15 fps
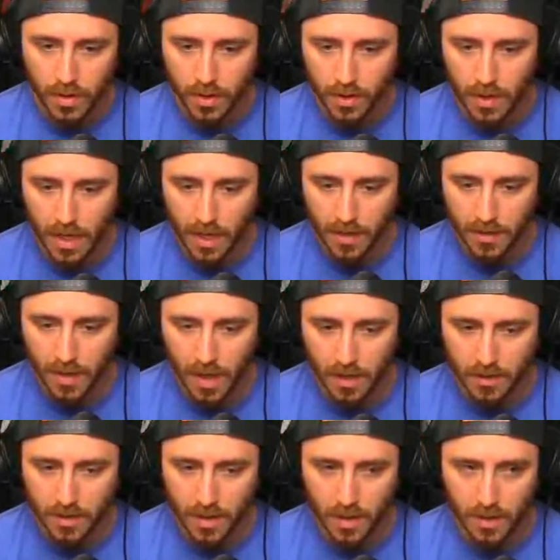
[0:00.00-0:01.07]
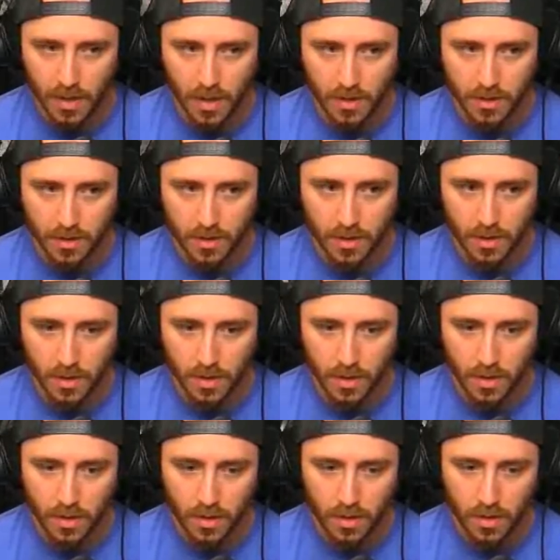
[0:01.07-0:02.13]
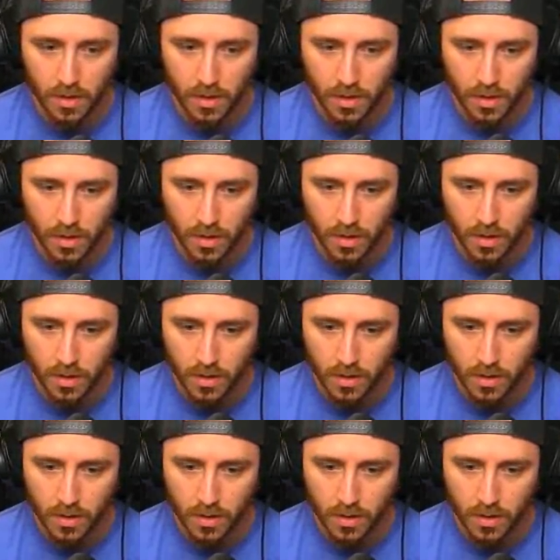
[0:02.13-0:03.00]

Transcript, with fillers: Guy in docks, guy in docks. Game, Ew.